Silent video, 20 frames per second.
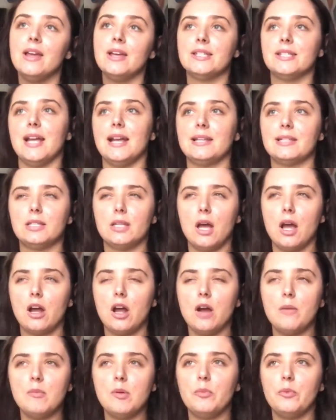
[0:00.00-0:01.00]
That's, I
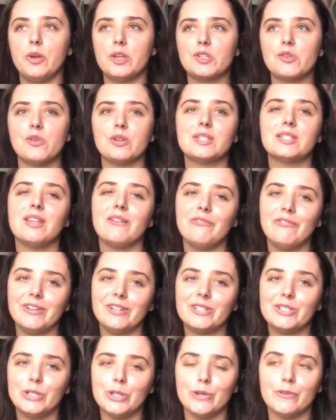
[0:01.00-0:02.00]
can't remember what it's called, something
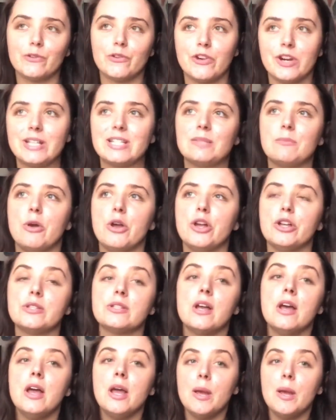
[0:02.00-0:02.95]
to do with Christmas,